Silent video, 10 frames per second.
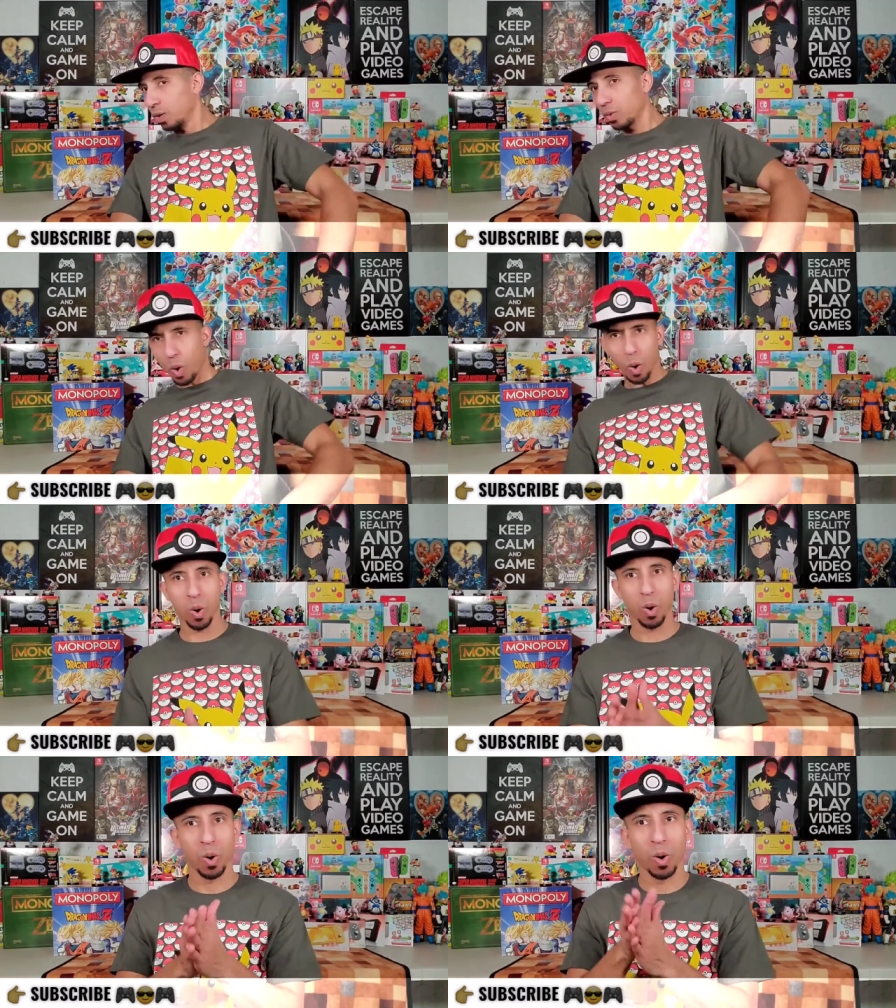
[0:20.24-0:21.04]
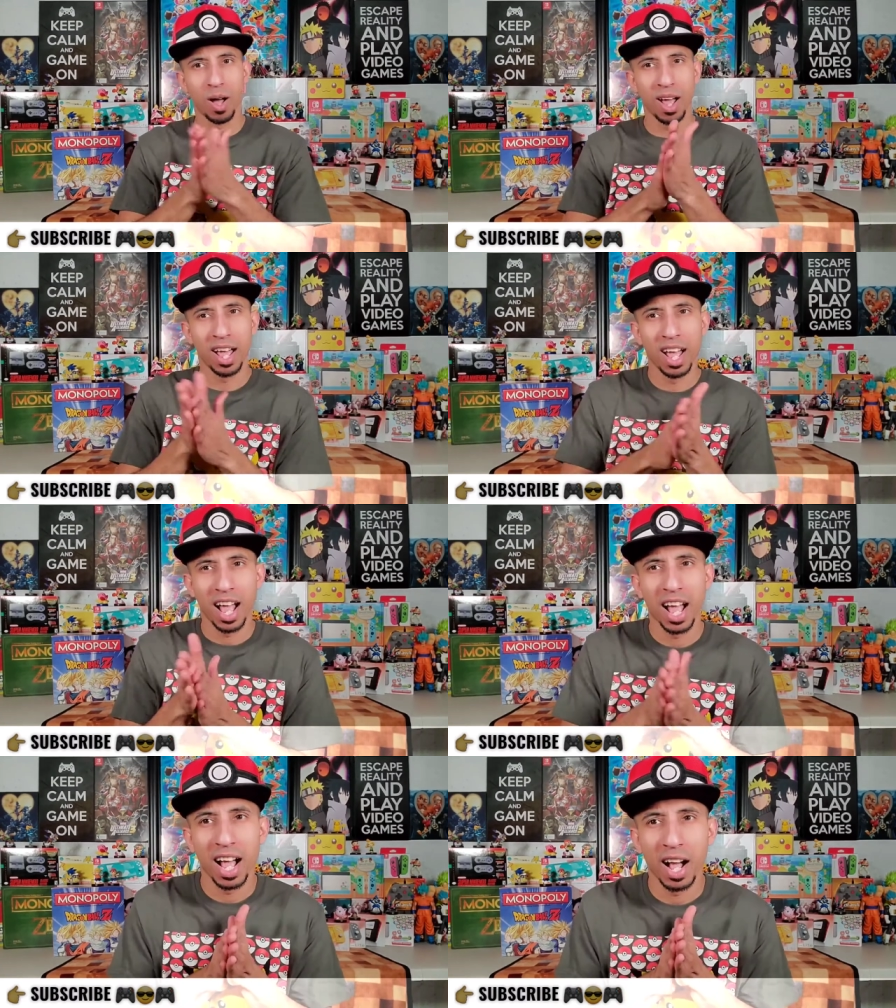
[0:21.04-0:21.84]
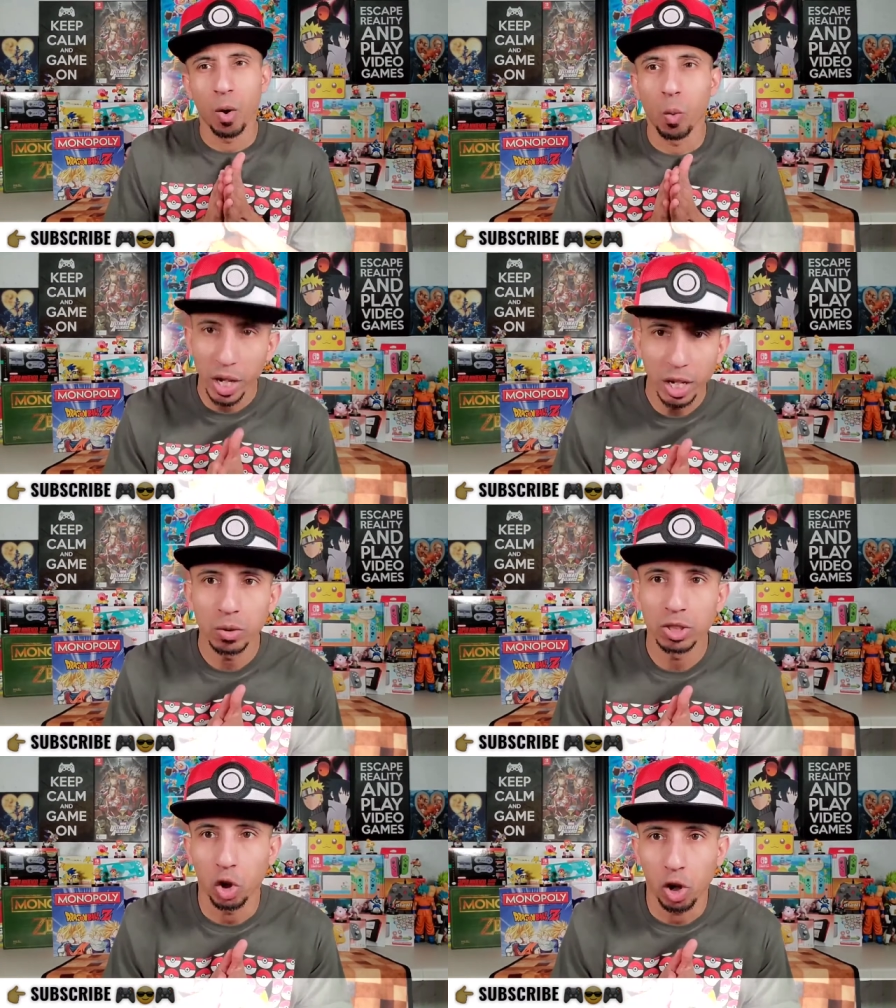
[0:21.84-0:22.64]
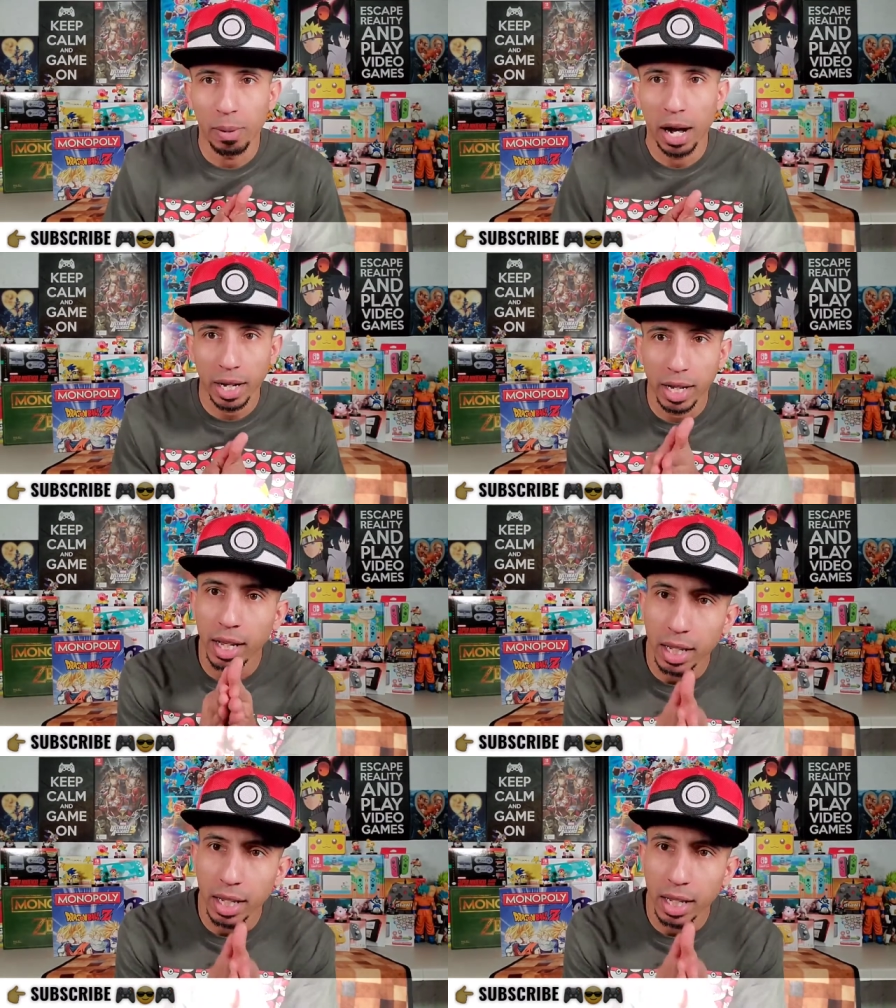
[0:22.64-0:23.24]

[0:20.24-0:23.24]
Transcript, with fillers: woo. We gonna talk about it.